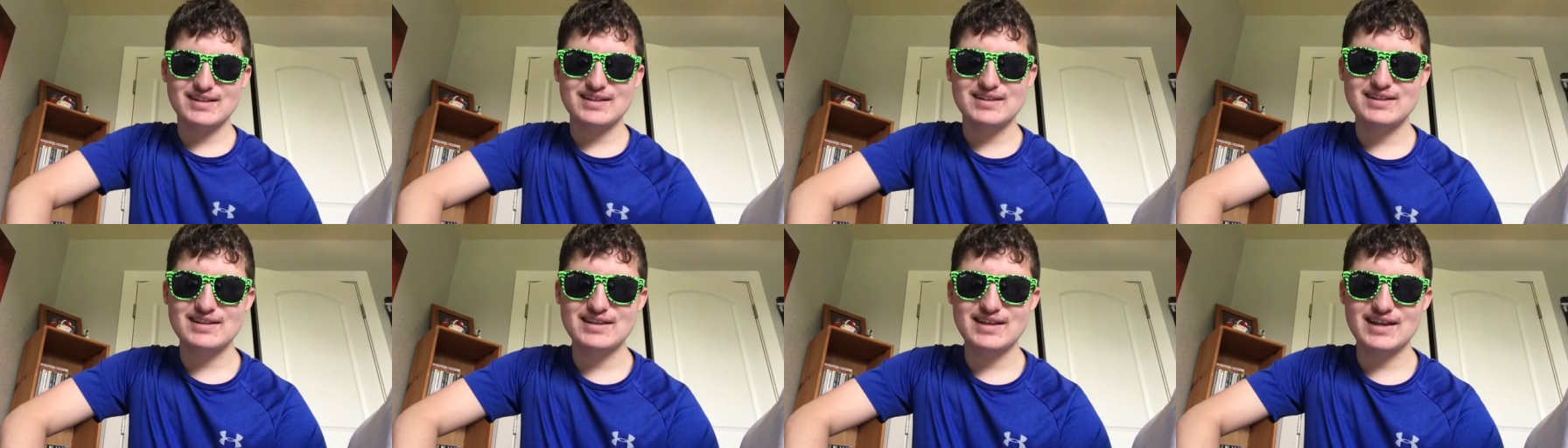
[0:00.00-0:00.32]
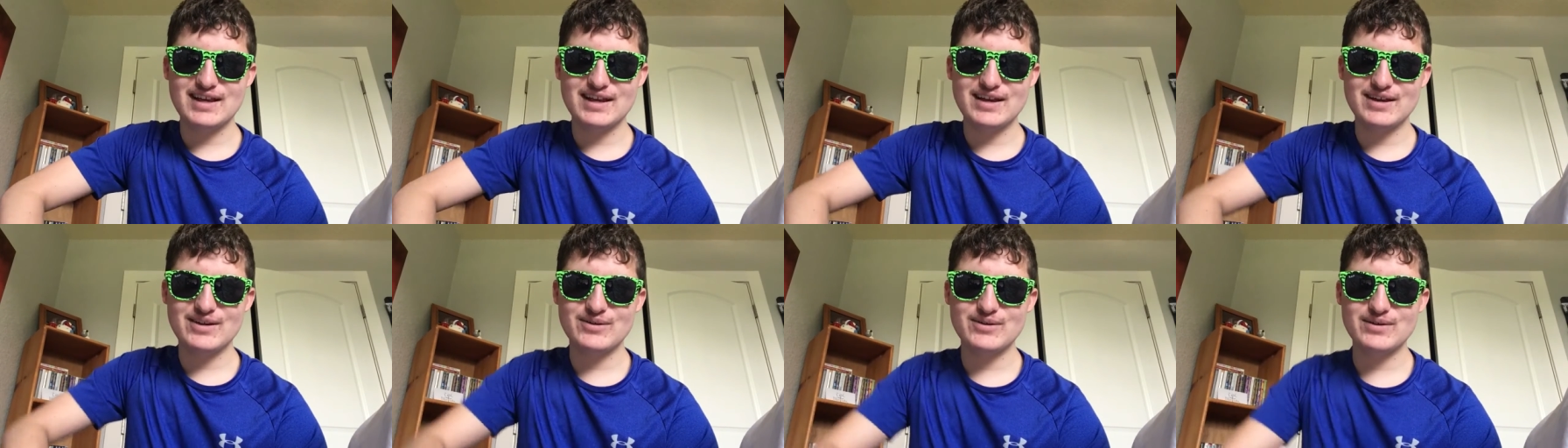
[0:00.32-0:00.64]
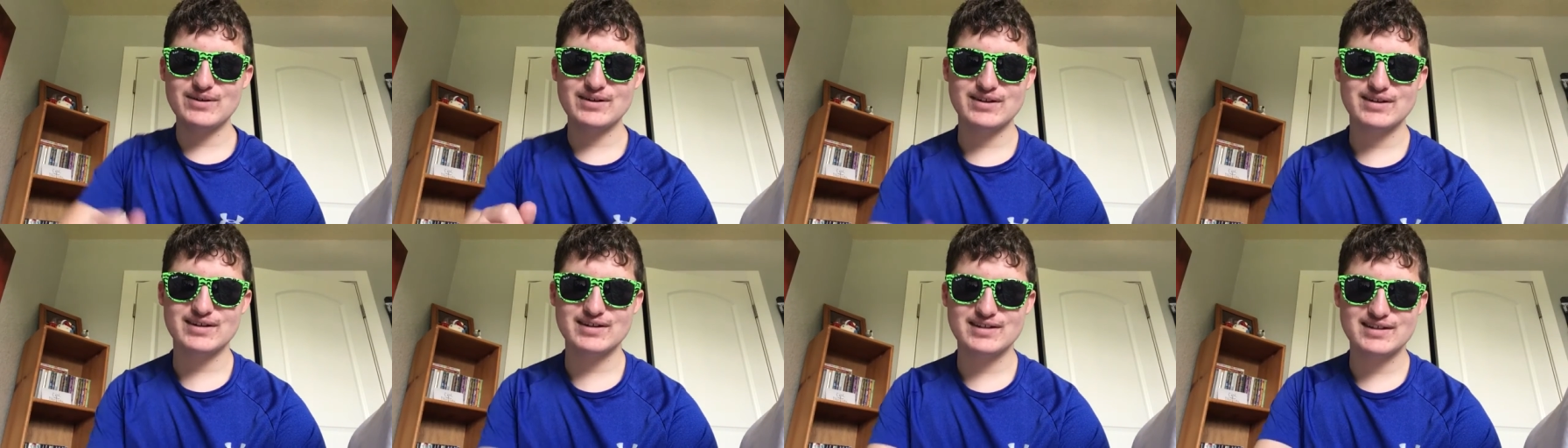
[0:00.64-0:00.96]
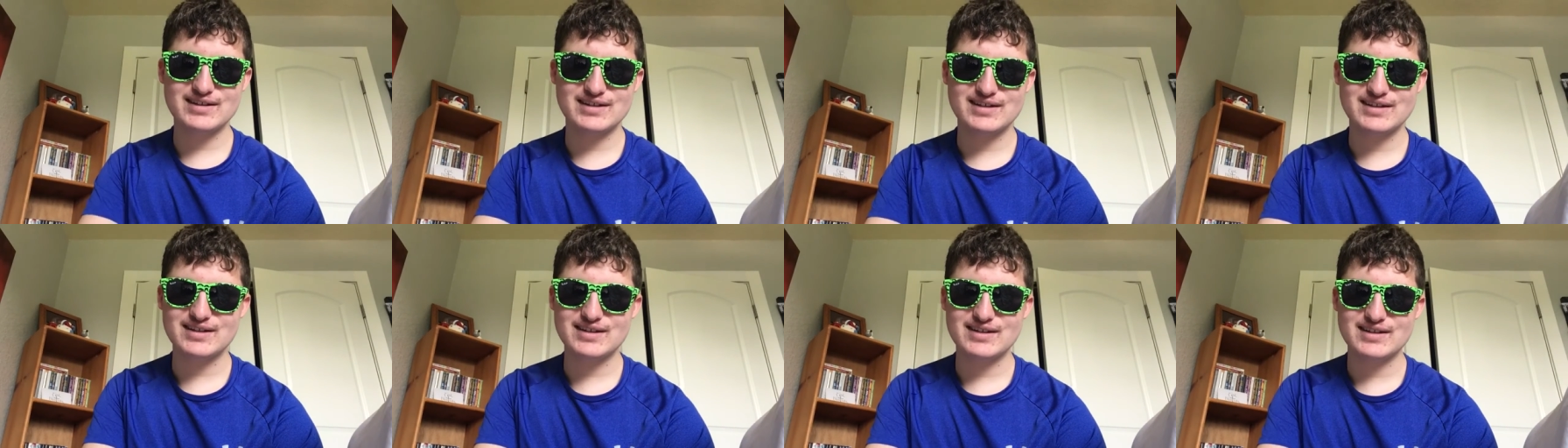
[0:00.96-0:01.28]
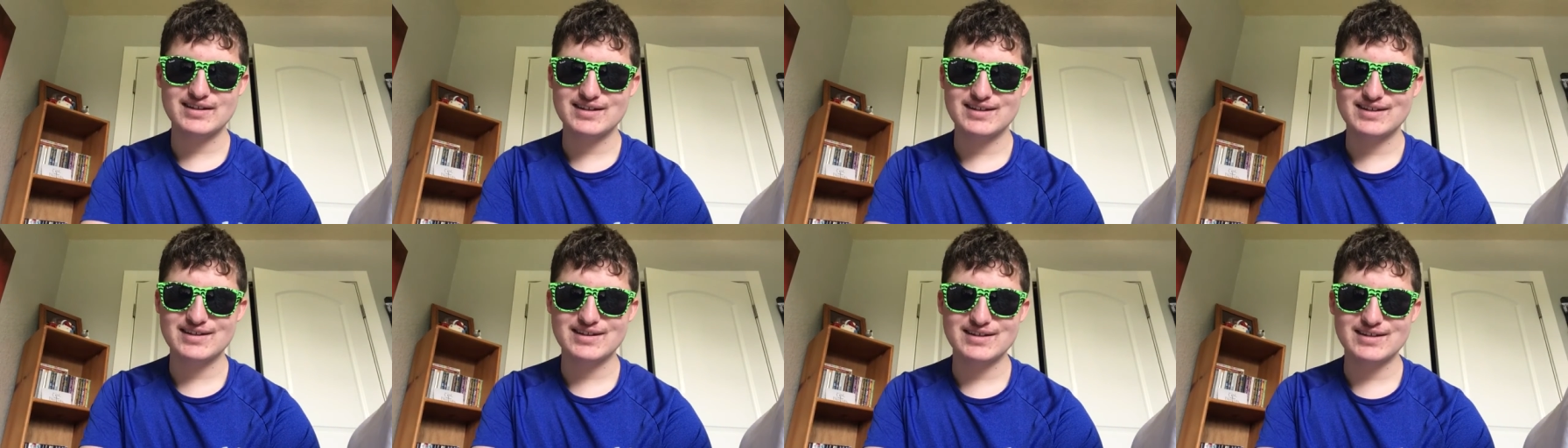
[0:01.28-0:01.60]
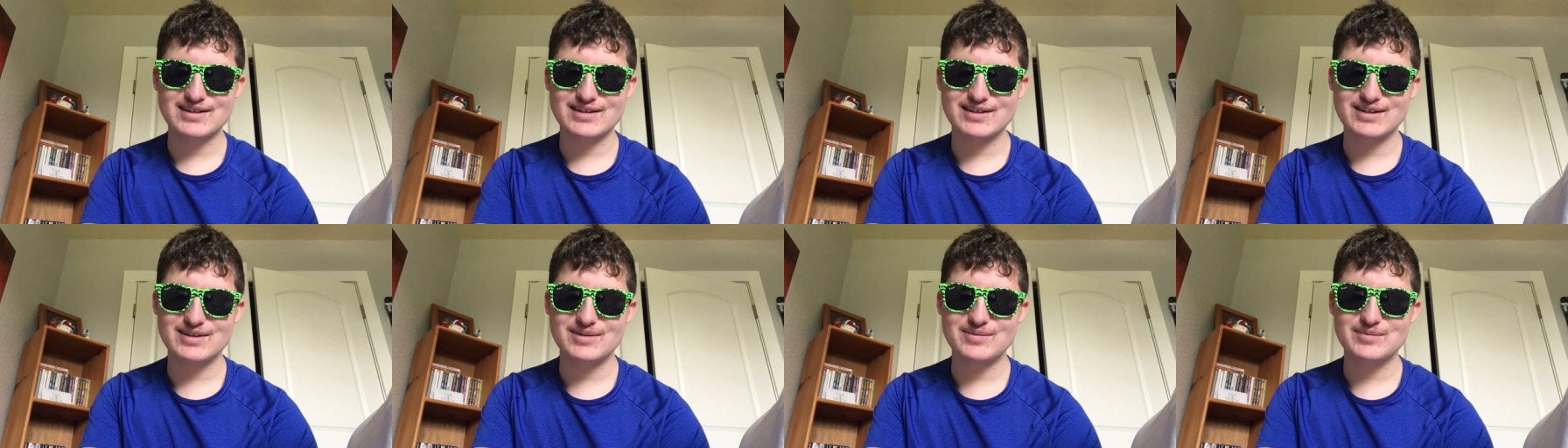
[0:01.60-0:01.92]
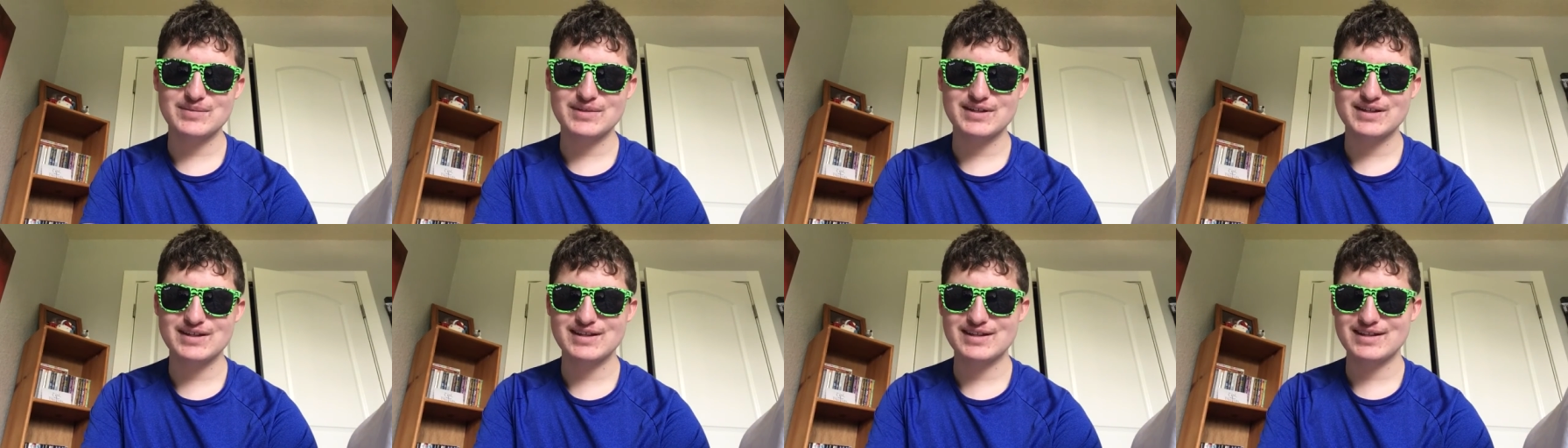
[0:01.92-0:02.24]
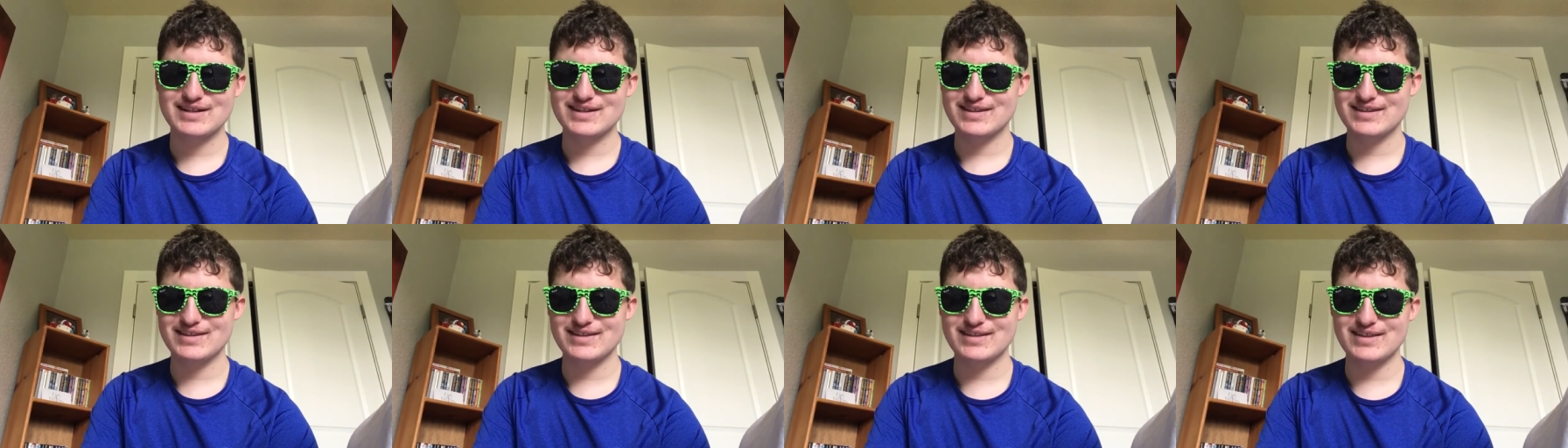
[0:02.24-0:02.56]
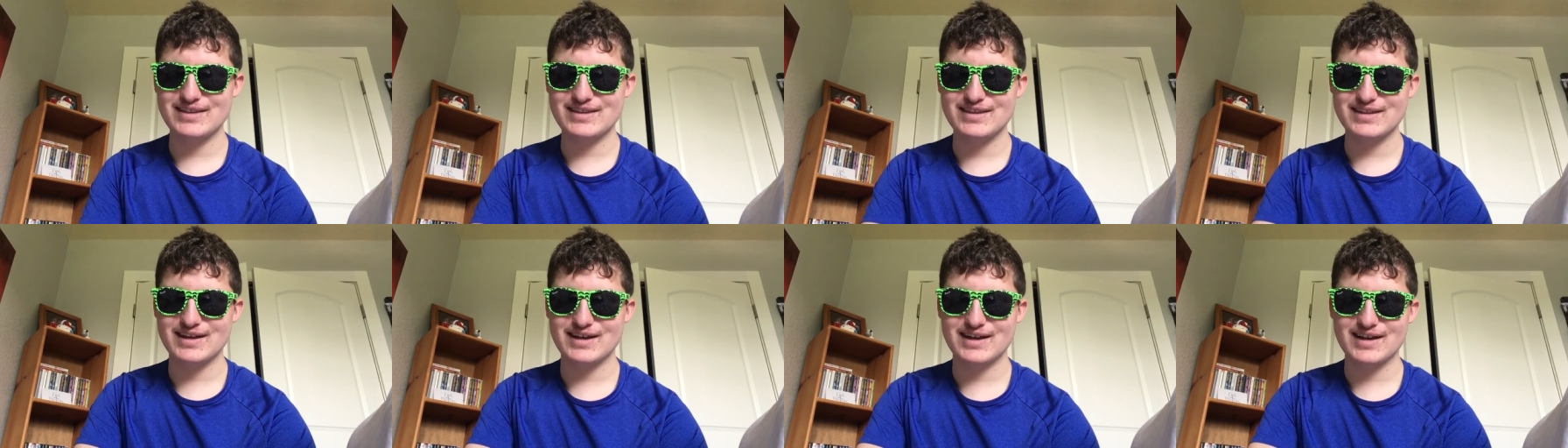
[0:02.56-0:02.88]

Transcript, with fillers: now, um, the,